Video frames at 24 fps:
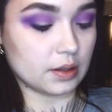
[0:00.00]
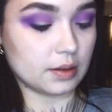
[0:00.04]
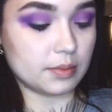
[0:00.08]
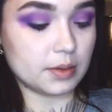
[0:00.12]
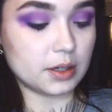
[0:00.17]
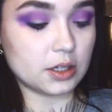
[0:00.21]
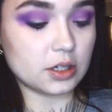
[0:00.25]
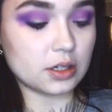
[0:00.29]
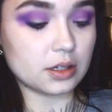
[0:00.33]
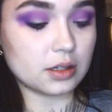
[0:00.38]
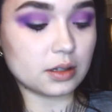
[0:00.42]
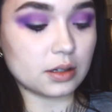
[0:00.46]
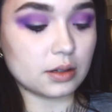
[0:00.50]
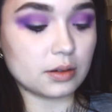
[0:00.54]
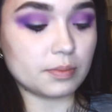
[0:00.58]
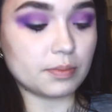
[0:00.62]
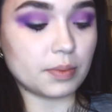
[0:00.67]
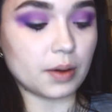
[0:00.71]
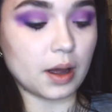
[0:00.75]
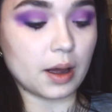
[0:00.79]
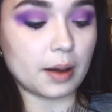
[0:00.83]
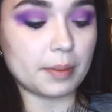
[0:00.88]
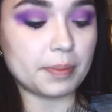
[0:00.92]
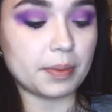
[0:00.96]
Let me just
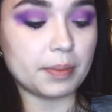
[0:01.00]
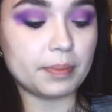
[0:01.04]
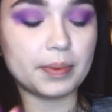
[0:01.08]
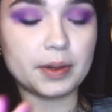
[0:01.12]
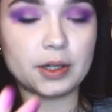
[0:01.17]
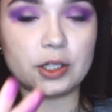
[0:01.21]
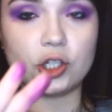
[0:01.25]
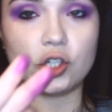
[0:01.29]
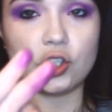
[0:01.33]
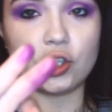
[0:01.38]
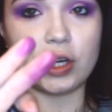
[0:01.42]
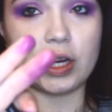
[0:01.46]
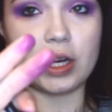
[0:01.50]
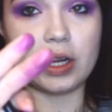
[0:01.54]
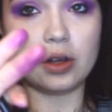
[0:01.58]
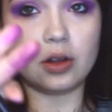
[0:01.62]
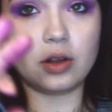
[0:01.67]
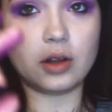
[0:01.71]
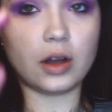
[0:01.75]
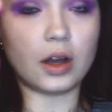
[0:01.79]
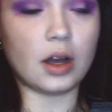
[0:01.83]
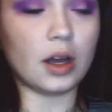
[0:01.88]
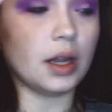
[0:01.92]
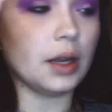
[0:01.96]
pop Betrayal
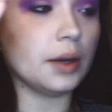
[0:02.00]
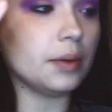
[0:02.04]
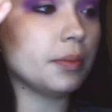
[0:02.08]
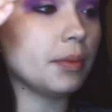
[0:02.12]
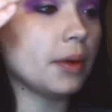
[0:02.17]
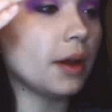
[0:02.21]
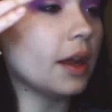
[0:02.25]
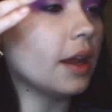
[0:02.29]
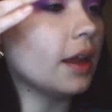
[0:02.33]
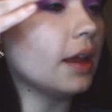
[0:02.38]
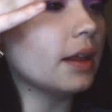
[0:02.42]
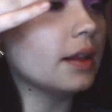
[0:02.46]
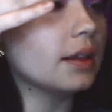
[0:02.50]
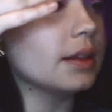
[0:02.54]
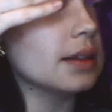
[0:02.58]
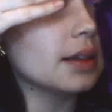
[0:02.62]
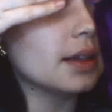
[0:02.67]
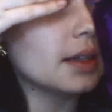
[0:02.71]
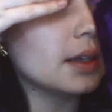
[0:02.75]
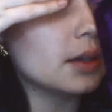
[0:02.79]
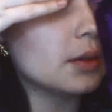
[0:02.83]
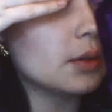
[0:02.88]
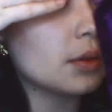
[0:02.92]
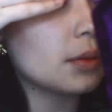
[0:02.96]
on my
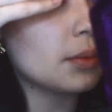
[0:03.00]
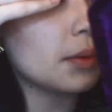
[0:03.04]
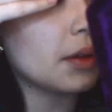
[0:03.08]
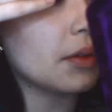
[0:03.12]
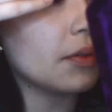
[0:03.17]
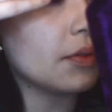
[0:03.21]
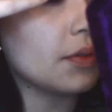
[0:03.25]
lid with my